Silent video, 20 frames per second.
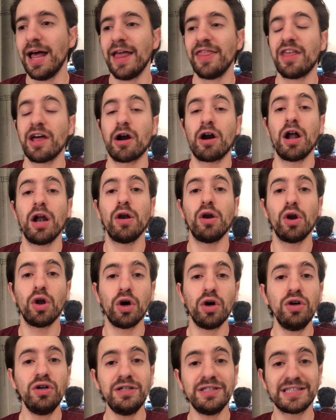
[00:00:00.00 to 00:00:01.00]
There are
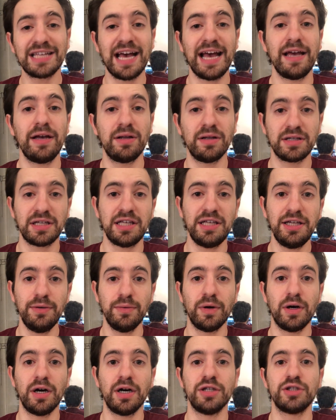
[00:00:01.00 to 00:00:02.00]
long tail
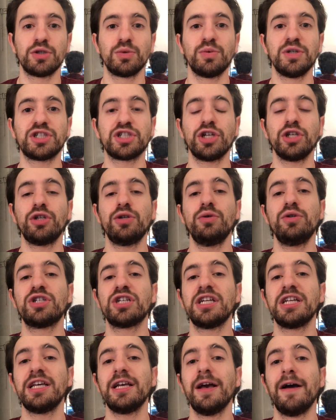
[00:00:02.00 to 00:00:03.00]
keywords, which are
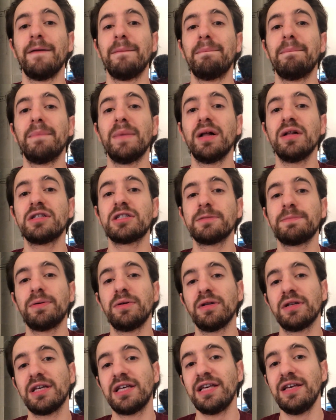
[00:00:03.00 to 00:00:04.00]
usually
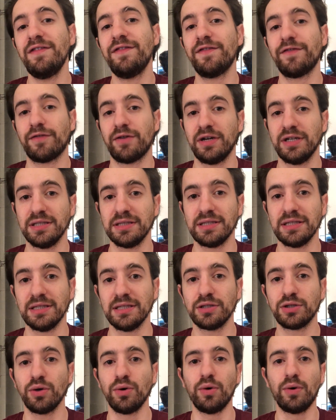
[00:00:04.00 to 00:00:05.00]
multiple key
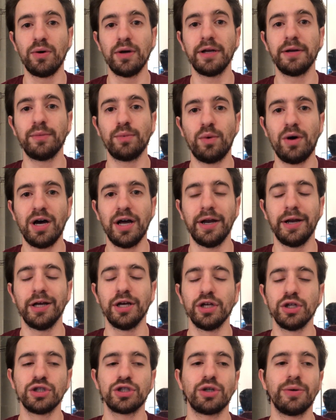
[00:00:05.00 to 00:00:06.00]
phrases all in one.
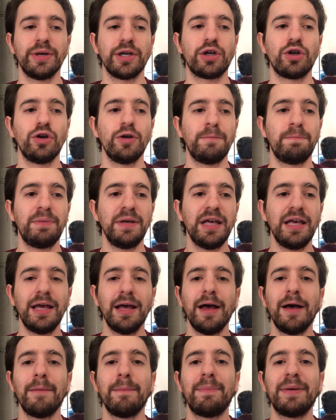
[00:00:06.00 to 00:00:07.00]
So it could
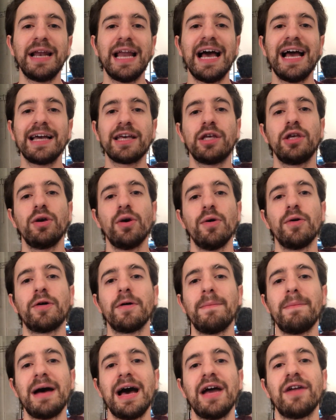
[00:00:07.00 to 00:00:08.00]
be black yoga
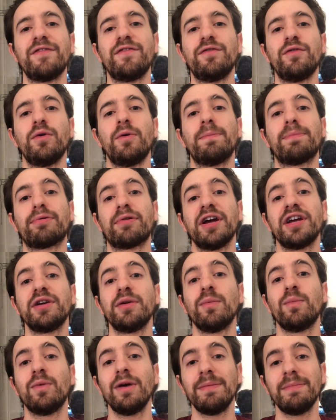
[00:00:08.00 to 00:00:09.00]
mat for
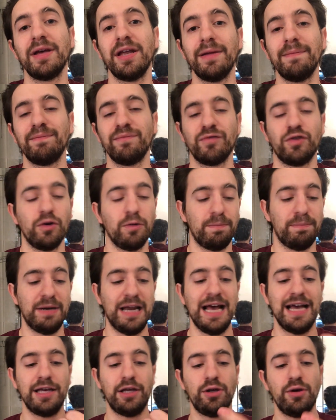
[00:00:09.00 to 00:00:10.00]
pregnant women. So
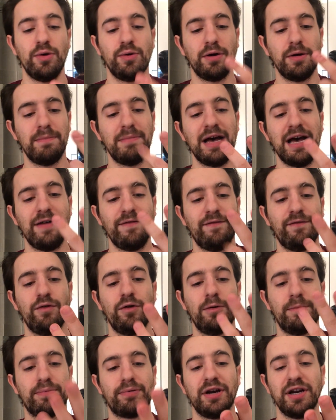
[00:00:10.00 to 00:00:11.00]
black yoga mat
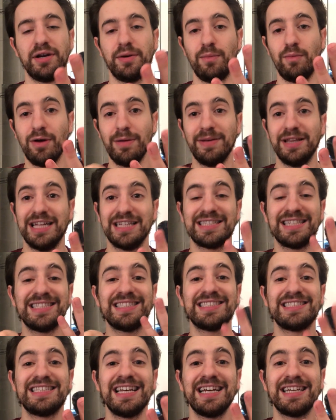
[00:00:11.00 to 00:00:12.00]
for pregnant women. That's a
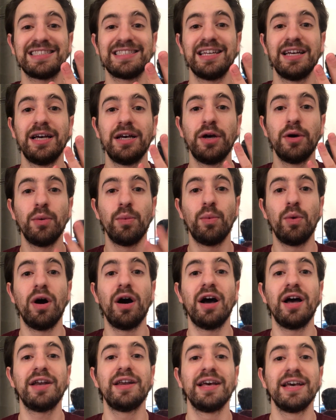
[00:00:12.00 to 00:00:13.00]

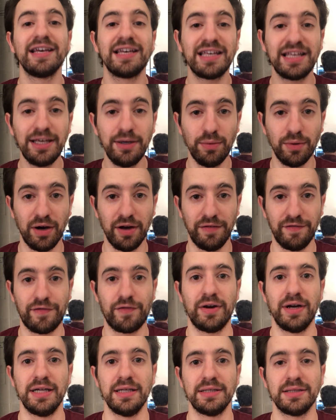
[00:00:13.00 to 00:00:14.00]
6-word keyword
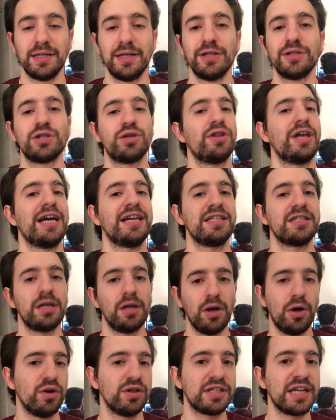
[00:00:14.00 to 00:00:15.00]
phrase. So that is
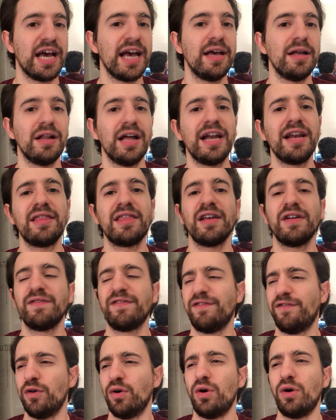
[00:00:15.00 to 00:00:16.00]
long tail. Anything
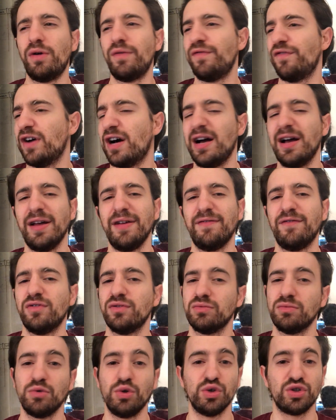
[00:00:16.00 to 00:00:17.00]
4, 5,
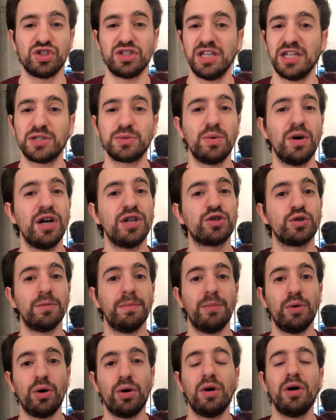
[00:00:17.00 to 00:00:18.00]
or 6 words or
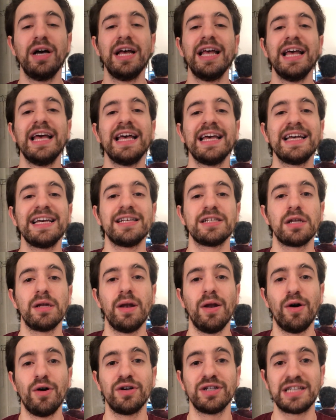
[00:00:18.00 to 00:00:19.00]
more is
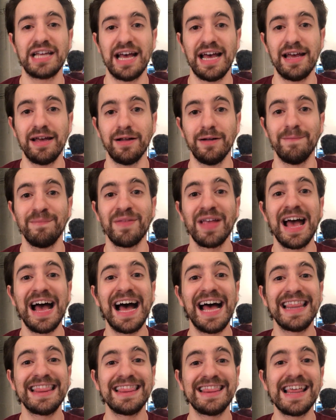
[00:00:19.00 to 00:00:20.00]
long tail.
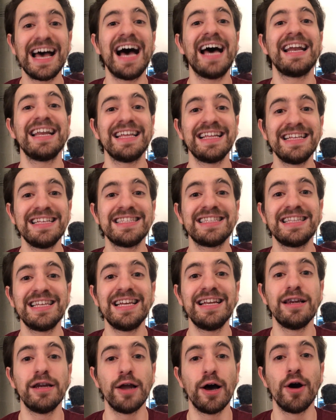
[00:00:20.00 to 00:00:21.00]
And that is
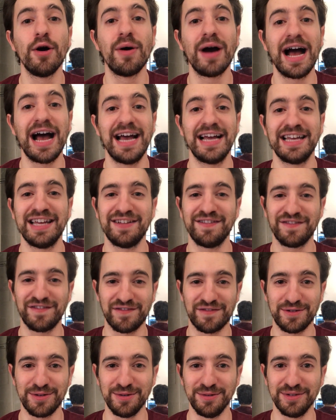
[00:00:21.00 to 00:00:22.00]
the low-hanging
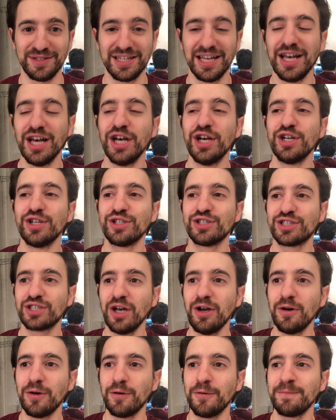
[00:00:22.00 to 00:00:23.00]
fruit.
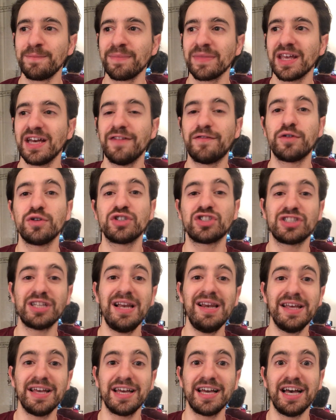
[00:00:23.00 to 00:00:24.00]
So if you're
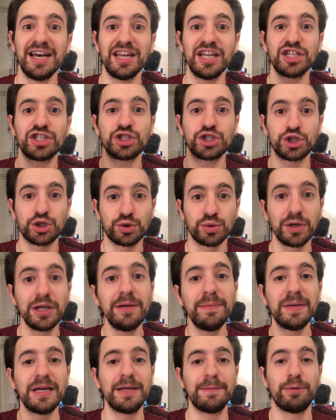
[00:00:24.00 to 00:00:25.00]
selling an
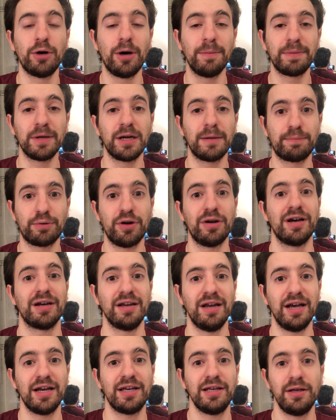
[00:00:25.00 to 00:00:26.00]
extremely popular product
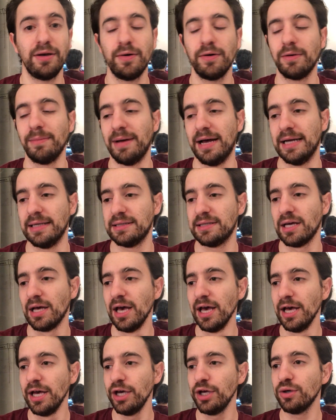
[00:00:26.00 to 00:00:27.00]
like a yoga mat,
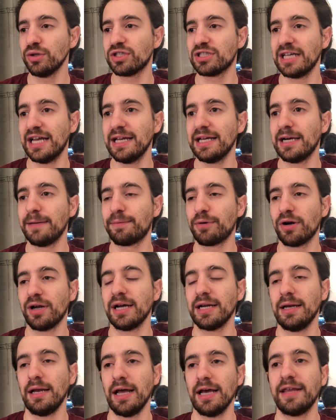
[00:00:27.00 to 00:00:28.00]
you're selling a
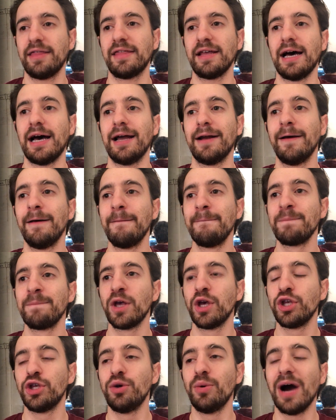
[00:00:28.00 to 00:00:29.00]
product like that,
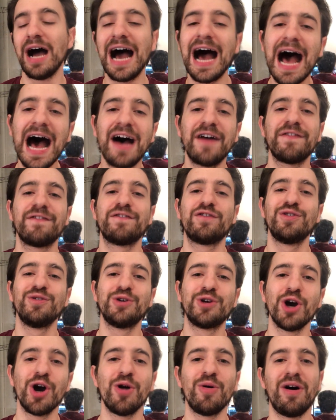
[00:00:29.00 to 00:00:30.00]
you have to
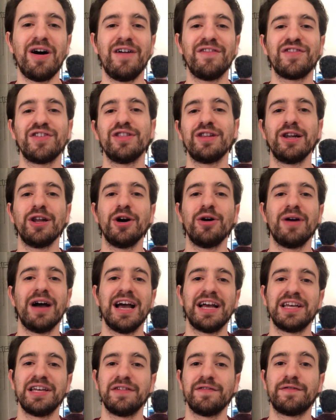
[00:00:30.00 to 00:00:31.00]
go after the
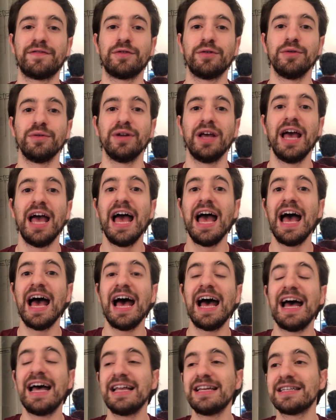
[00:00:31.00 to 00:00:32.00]
low-hanging fruit.
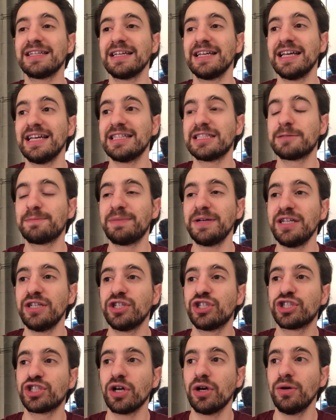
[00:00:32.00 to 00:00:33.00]
And it's been
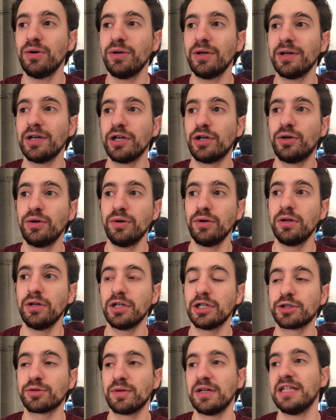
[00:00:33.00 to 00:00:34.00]
shown, Google
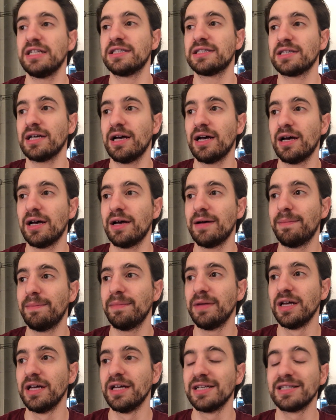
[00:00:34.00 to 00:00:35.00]
has released
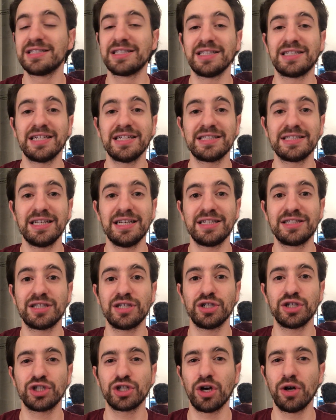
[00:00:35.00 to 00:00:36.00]
statistics
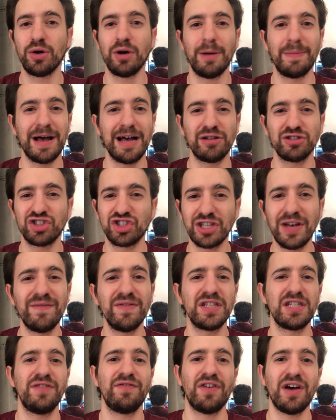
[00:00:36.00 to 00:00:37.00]
that show about
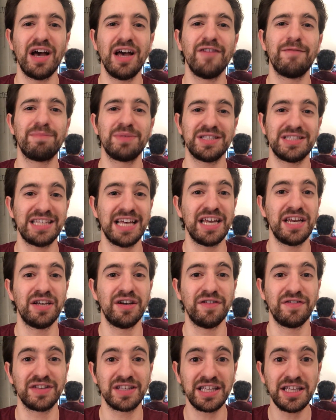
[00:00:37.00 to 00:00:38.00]
75%
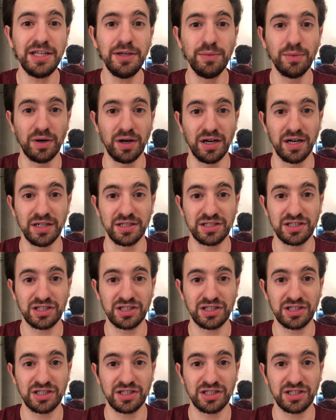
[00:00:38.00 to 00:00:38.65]
of keywords